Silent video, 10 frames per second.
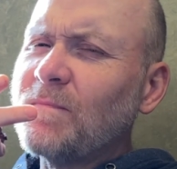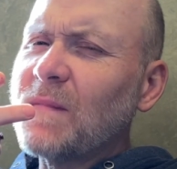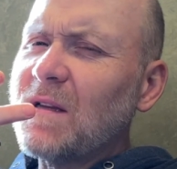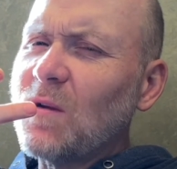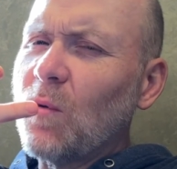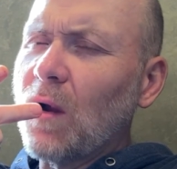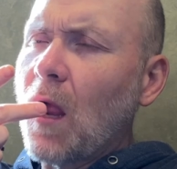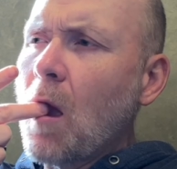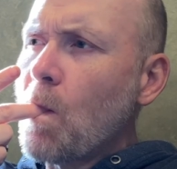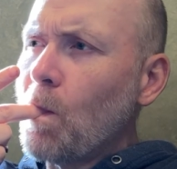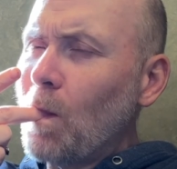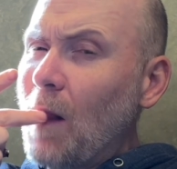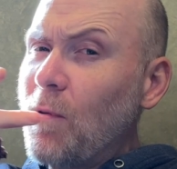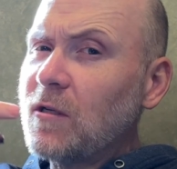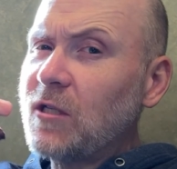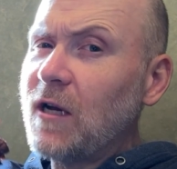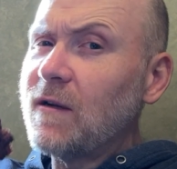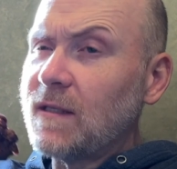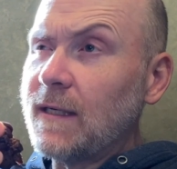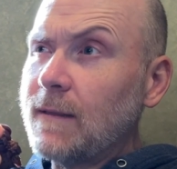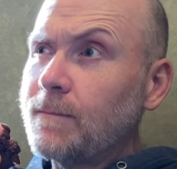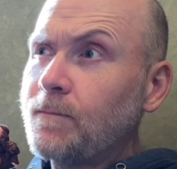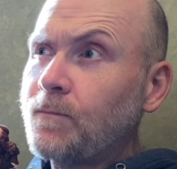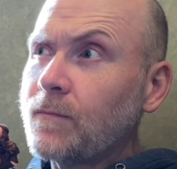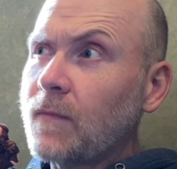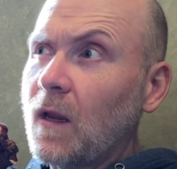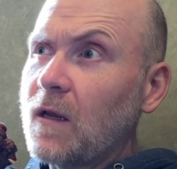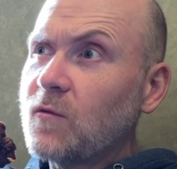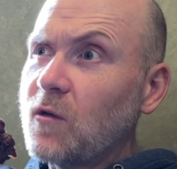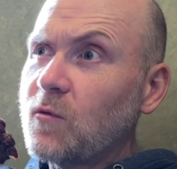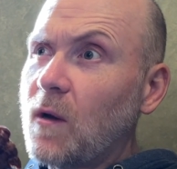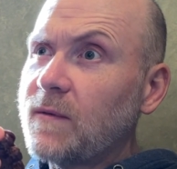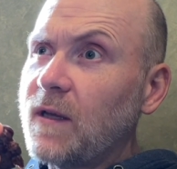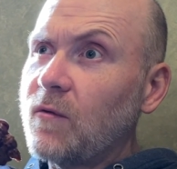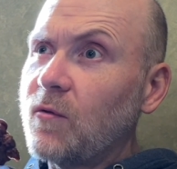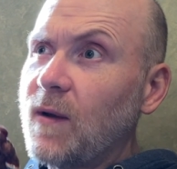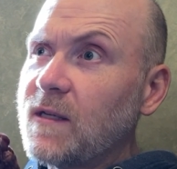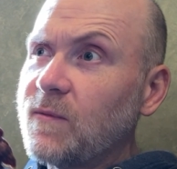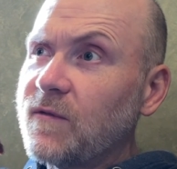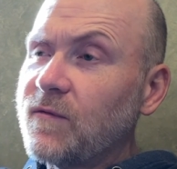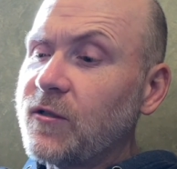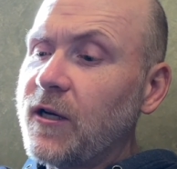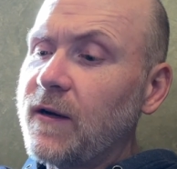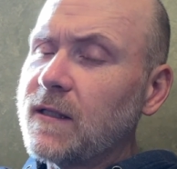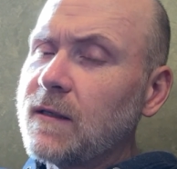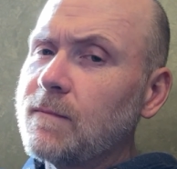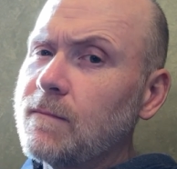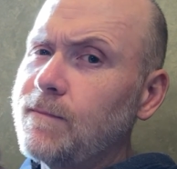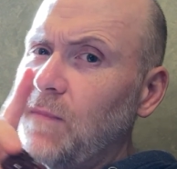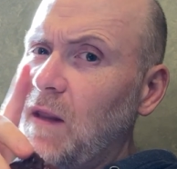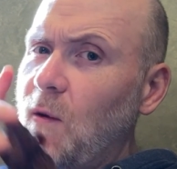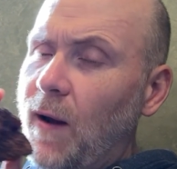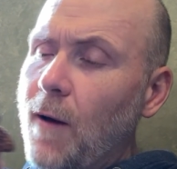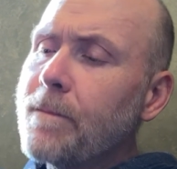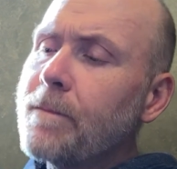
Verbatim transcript: How's that work? I put cherries in it, so I swapped out the raspberries for cherries. There we go.